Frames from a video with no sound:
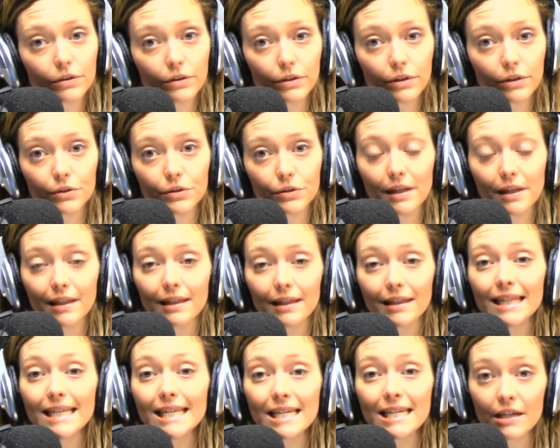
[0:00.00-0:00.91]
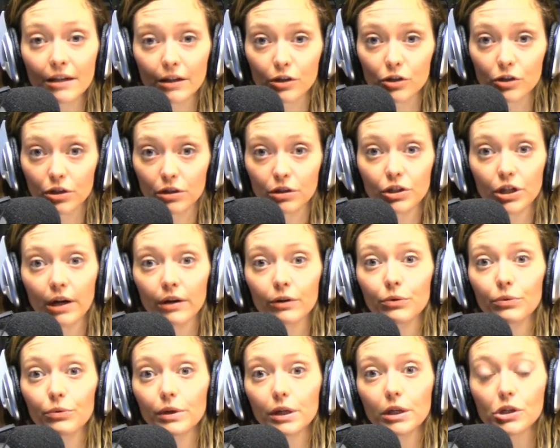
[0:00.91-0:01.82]
There's a lineage, a
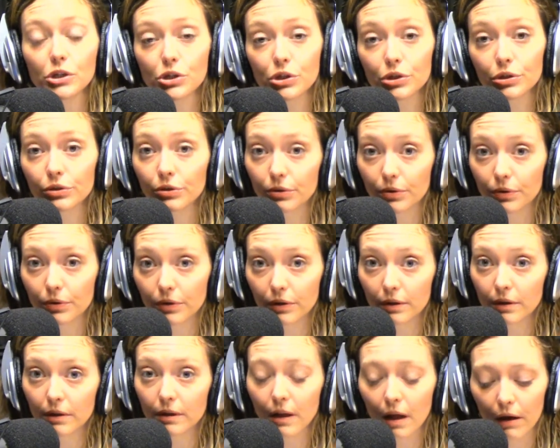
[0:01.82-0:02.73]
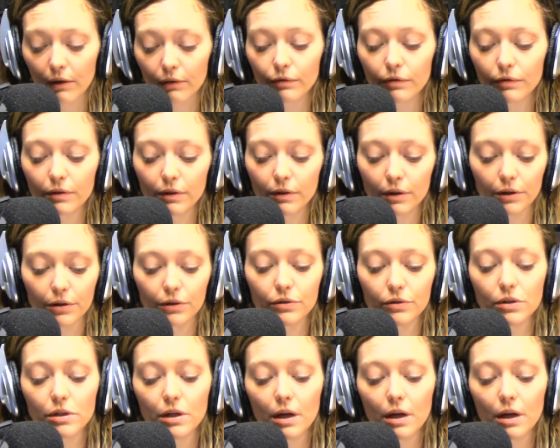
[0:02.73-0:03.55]
generational love learned.